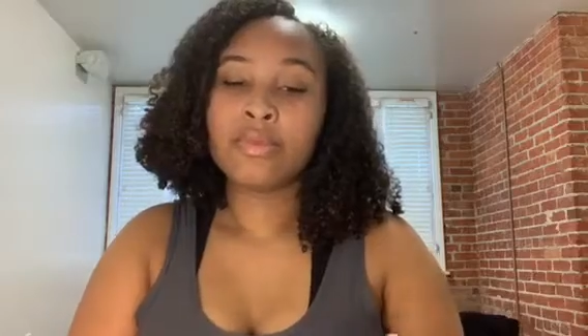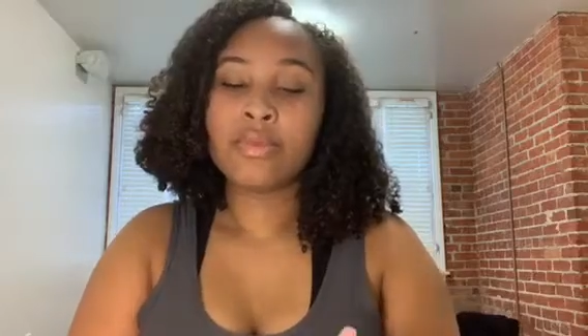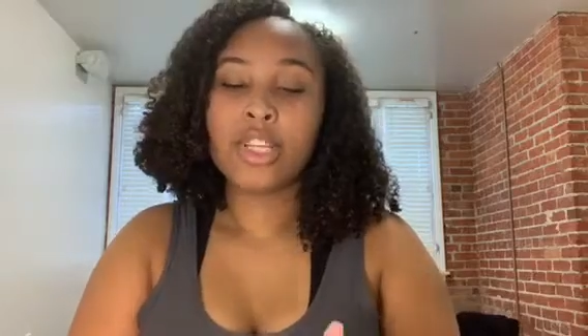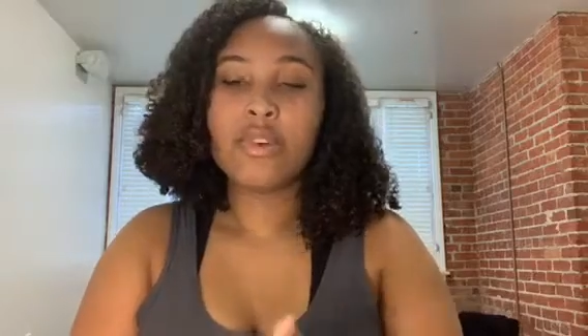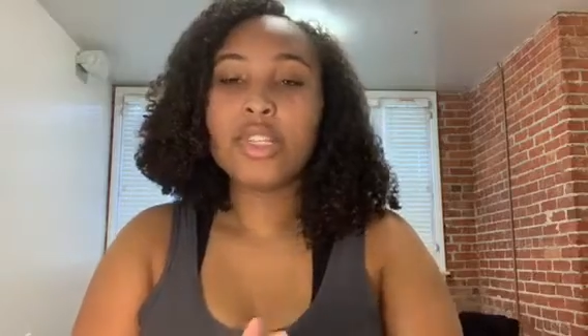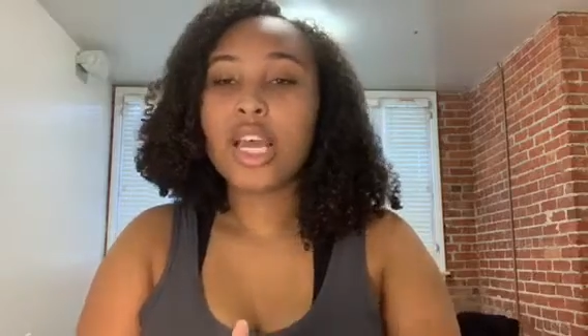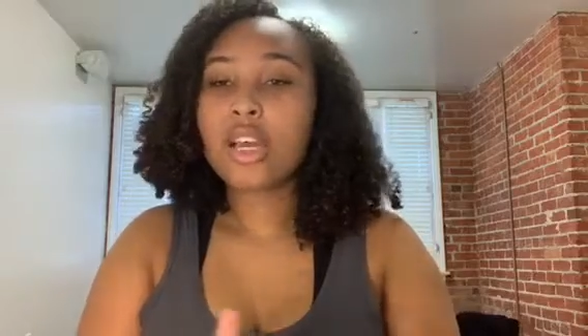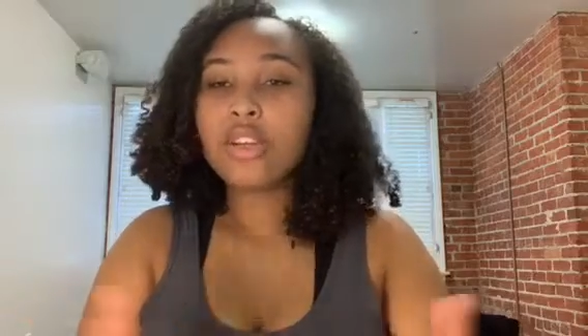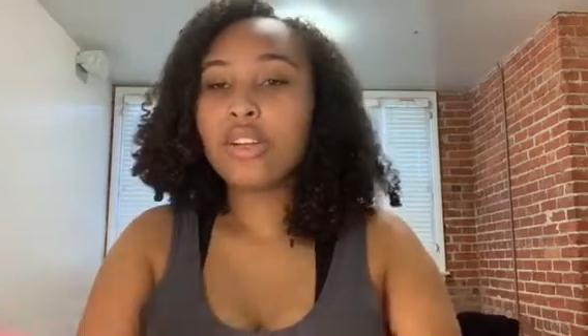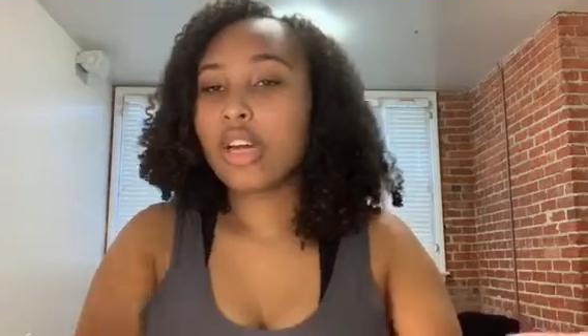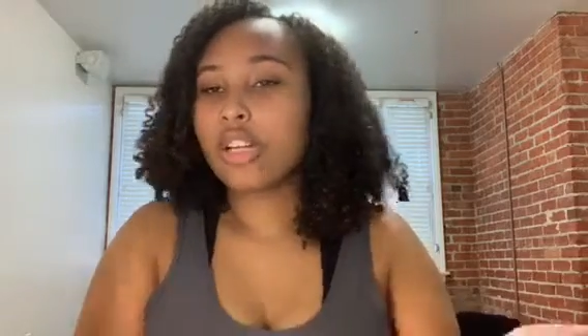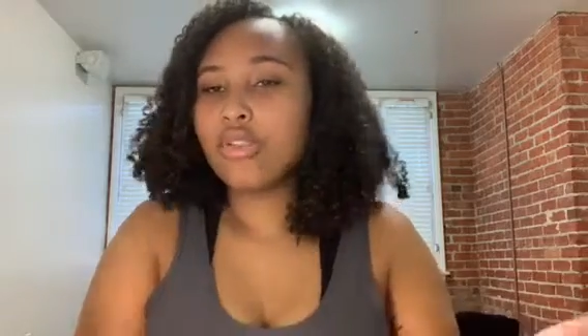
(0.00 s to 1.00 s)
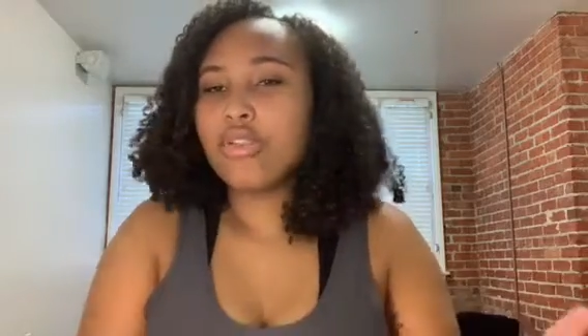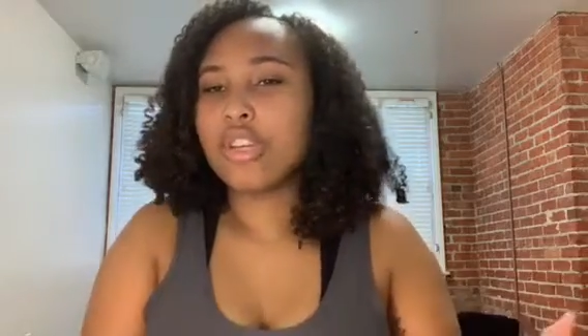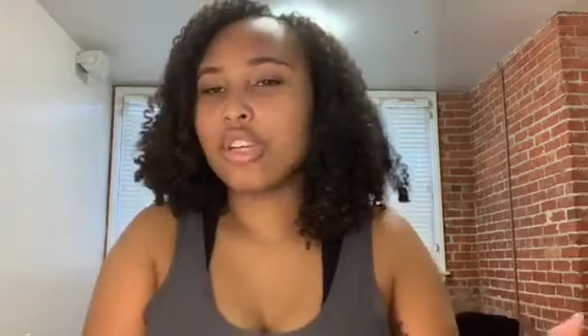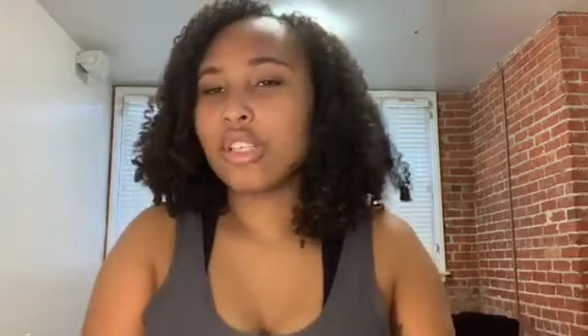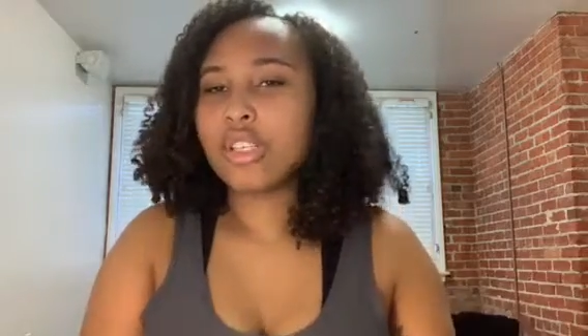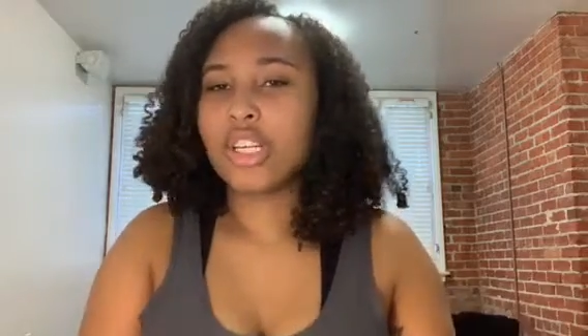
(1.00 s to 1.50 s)
it was like a New
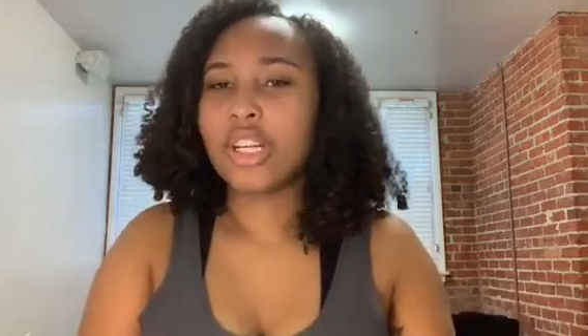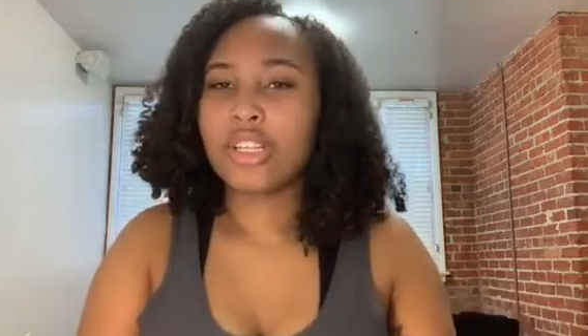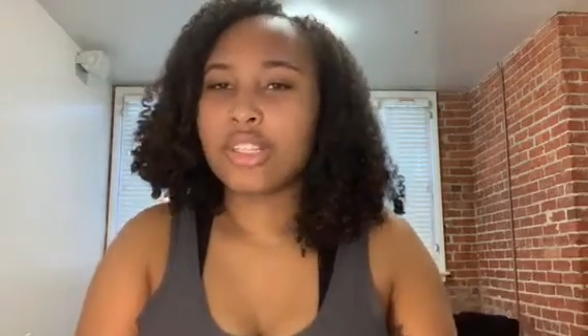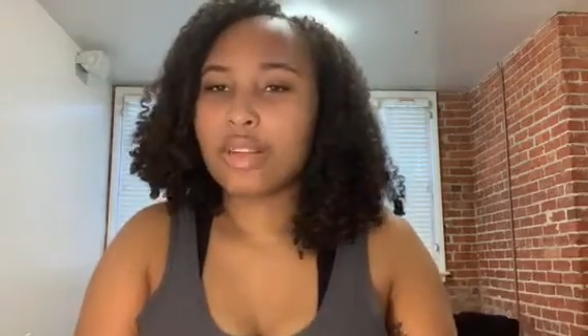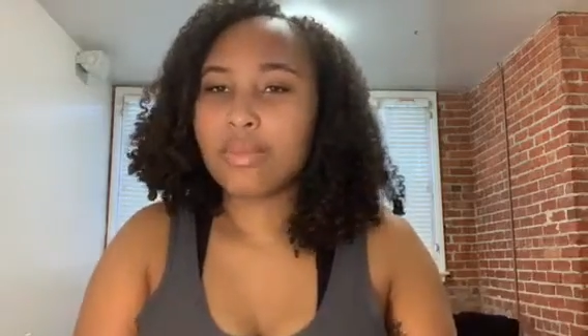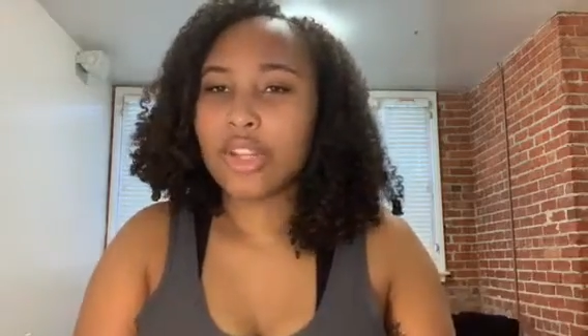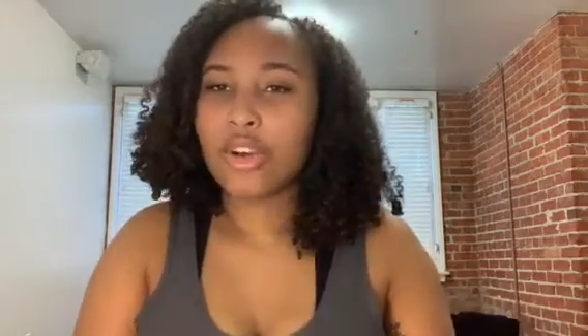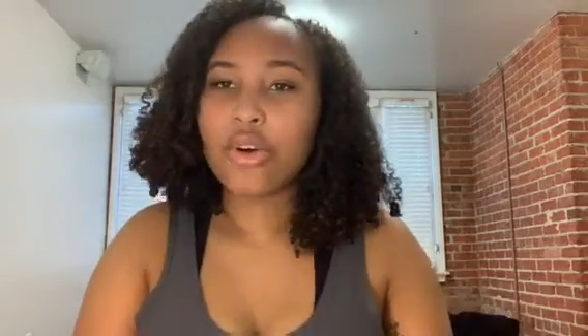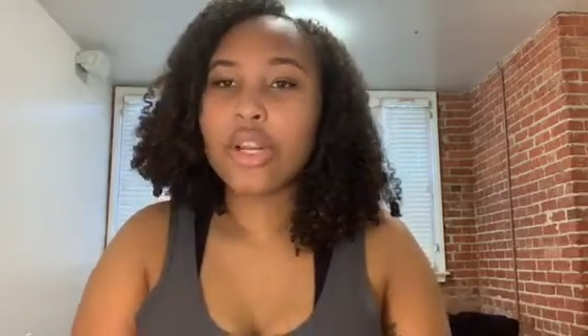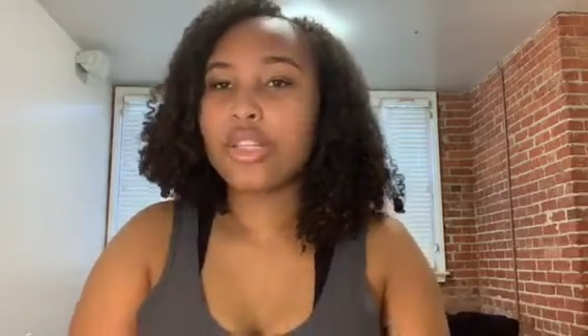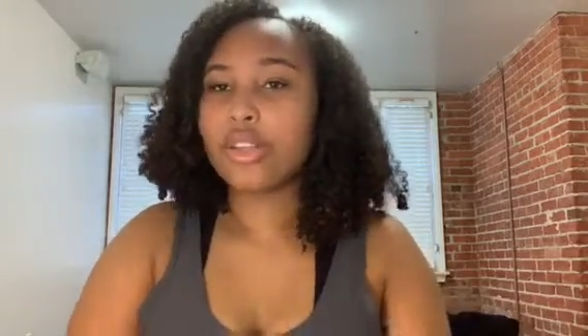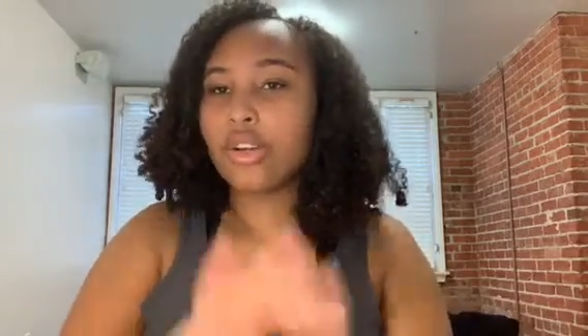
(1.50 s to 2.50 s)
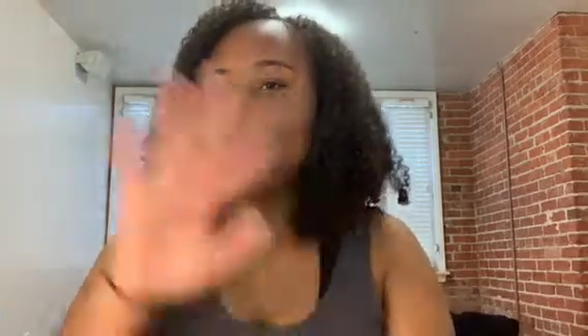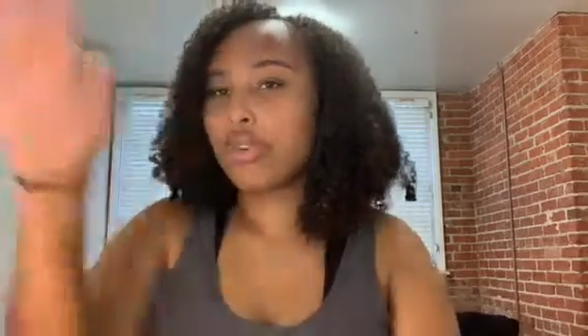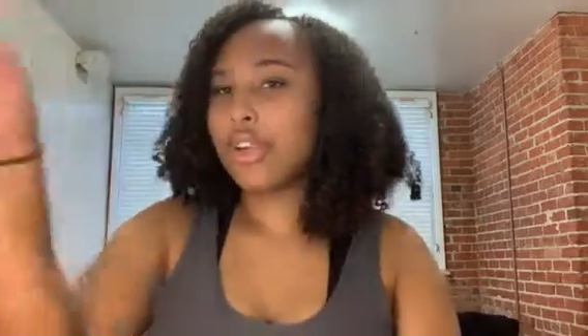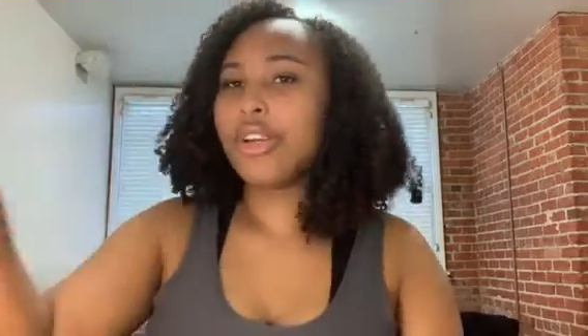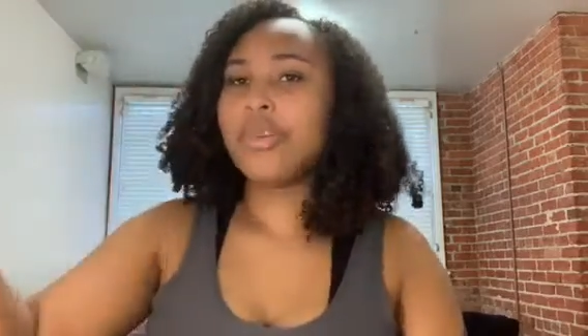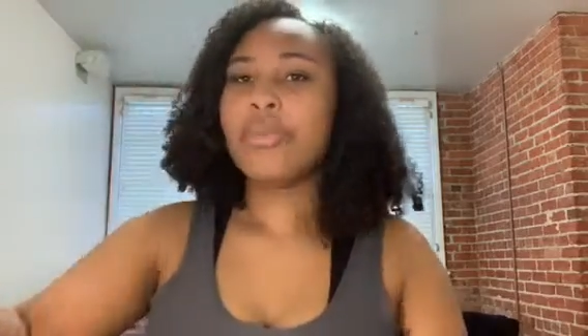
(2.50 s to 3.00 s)
Year's sale or something, going into the new
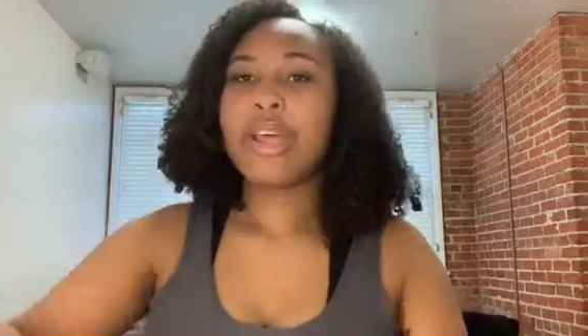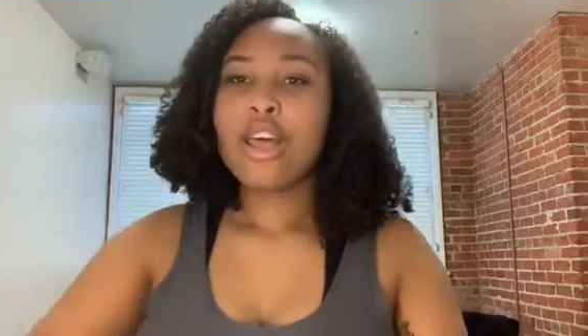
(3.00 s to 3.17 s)
year.